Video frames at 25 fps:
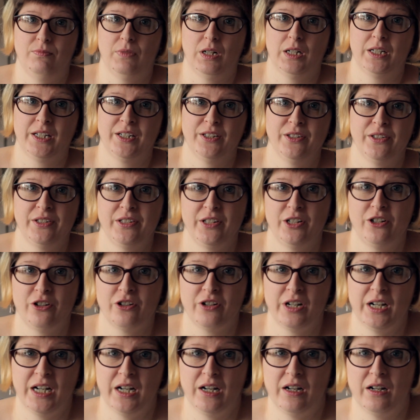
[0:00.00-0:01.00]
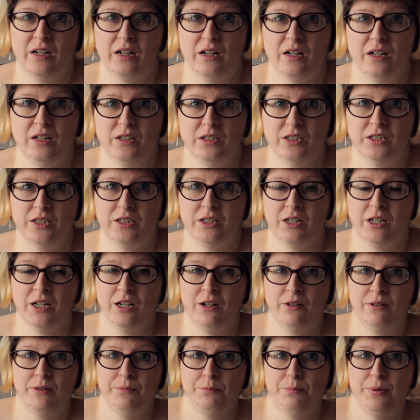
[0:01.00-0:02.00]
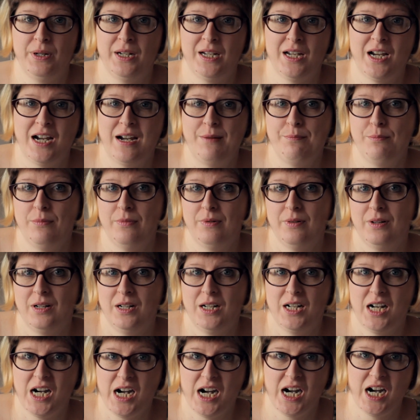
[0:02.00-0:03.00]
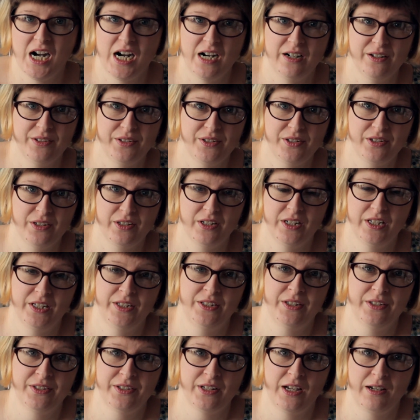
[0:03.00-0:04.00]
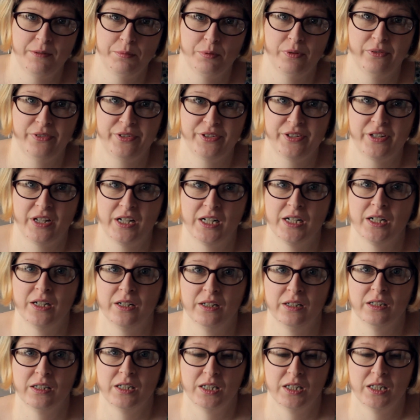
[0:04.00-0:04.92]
considering the current PM had a disabled son.